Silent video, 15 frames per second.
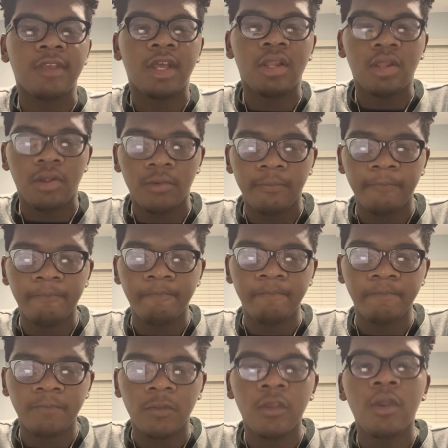Hello,
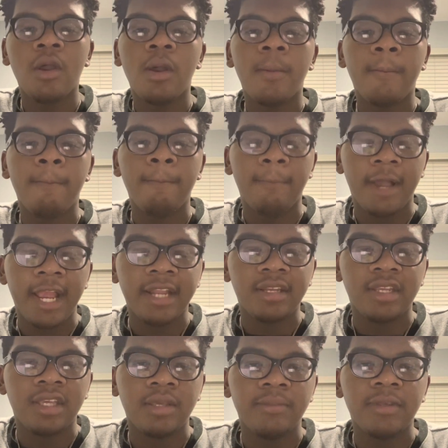my
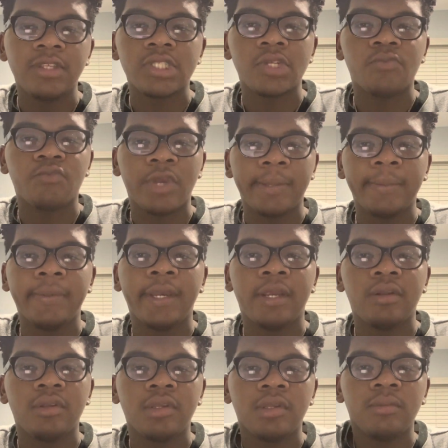name is Raymond
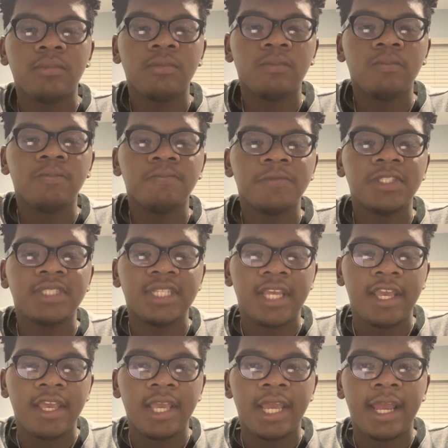Adley.
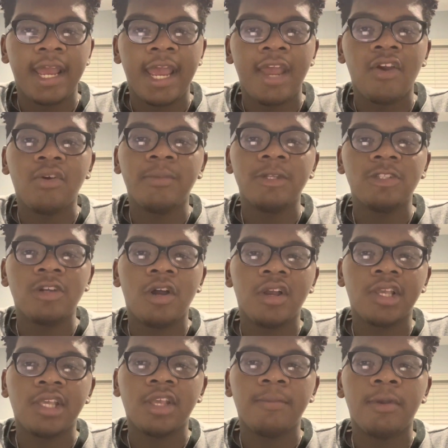Today, I will be
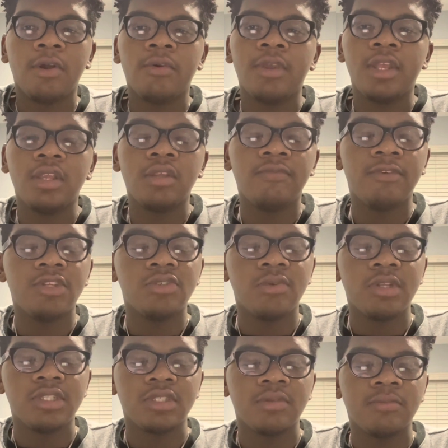talking about
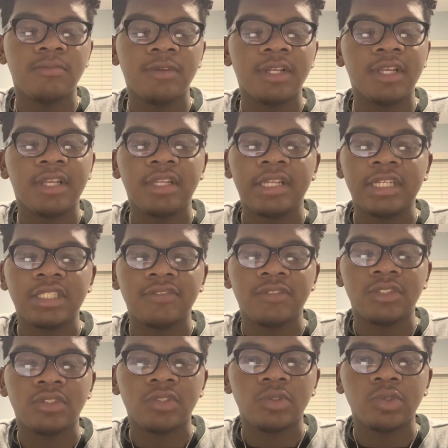individualism and
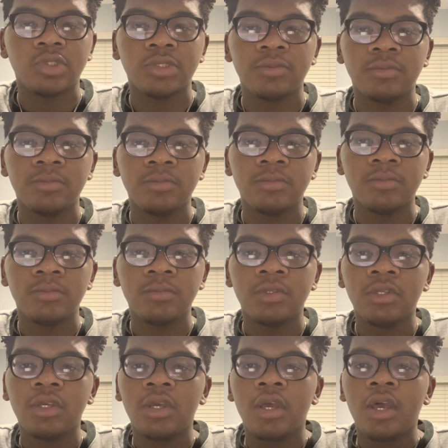collectivist culture.
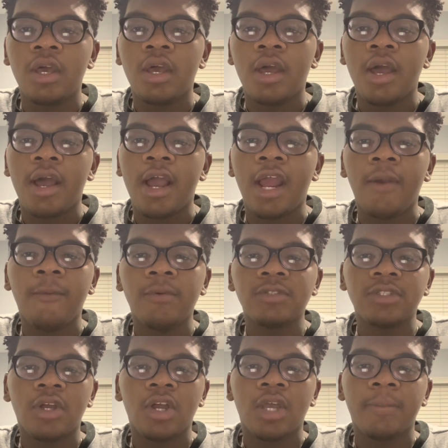I will
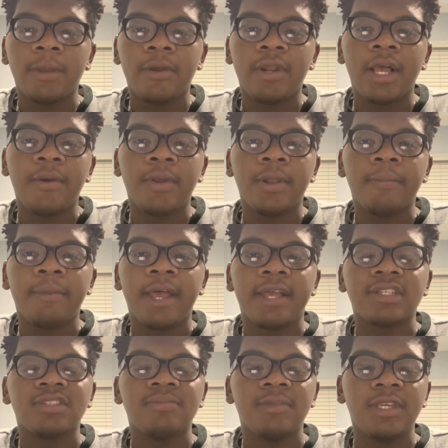talk about how it
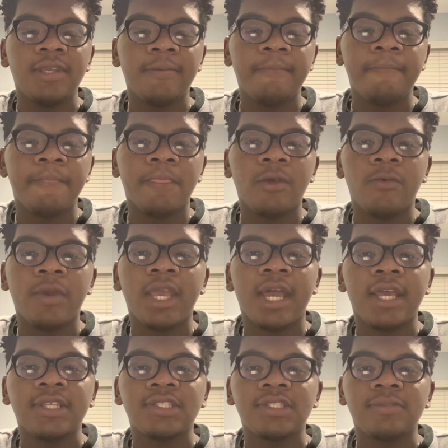impacts me, the way
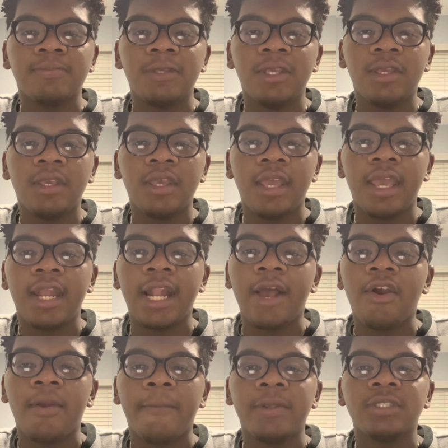I speak, and
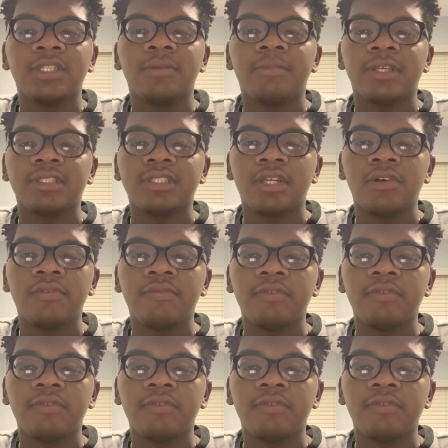how I present myself.